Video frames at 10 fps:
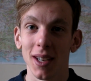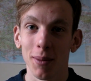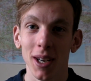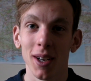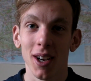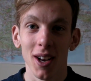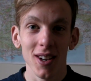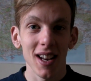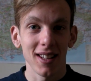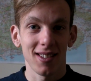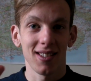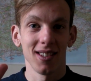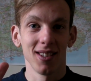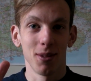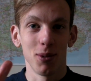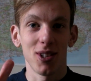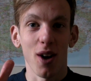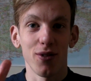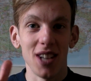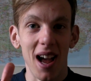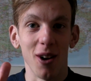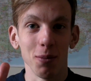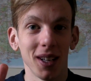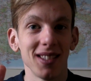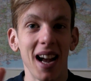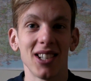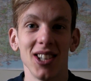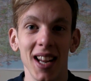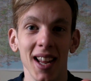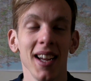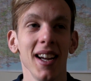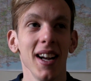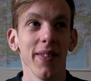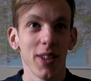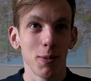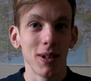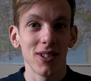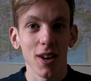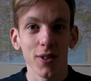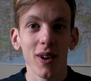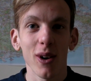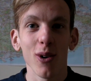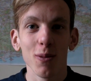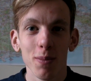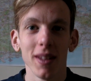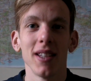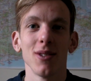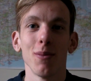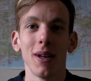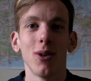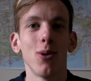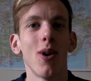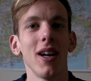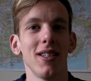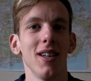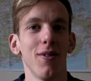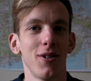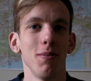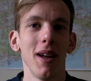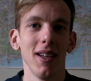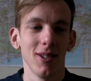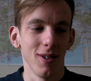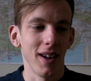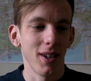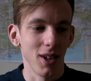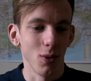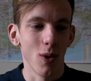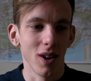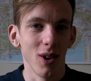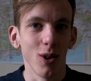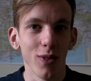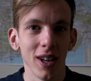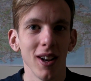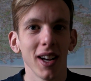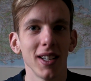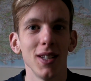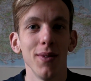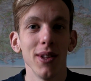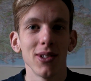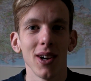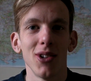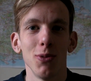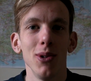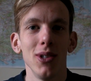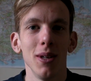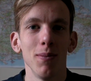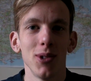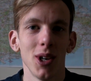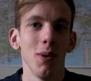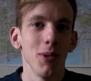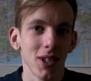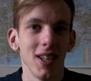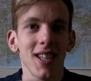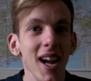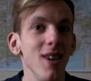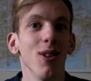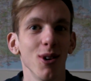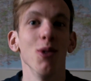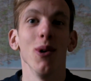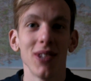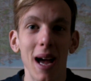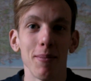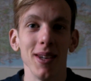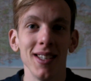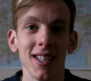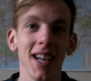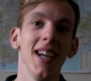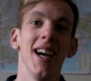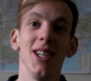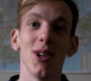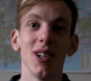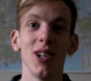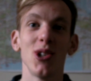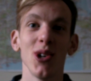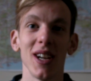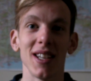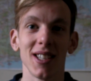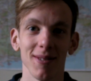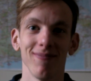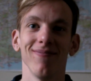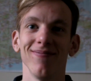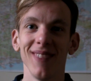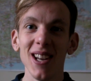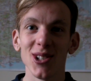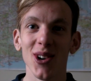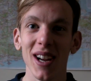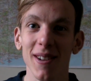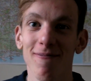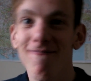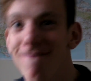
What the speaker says: I'm going to condense some stuff down because actually there's been stuff going on, but there's not been quite enough to make sort of like, one long video like I did for the Science Museum. So I'm just going to take you through what's happened and you can enjoy it. Enjoy!